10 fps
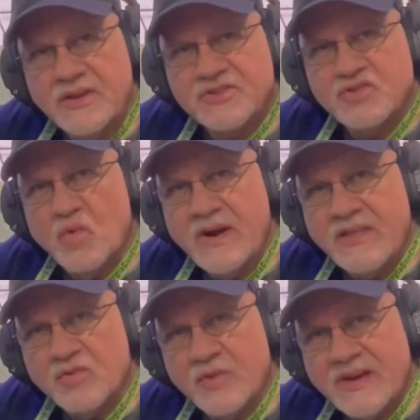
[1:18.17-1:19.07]
is
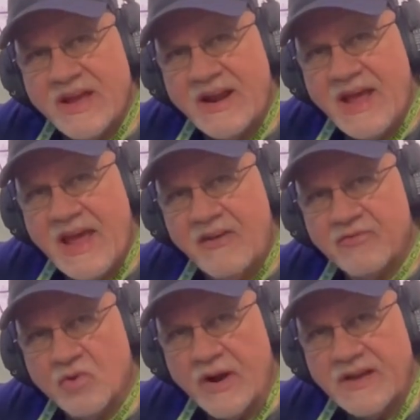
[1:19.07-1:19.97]
23 and a
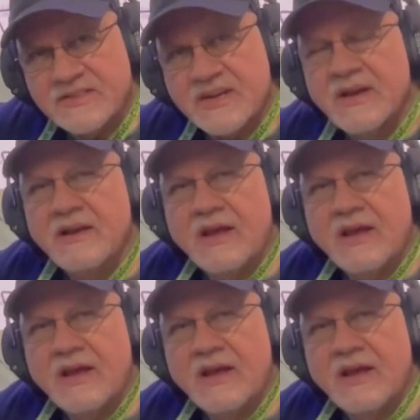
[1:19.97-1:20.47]
half grains,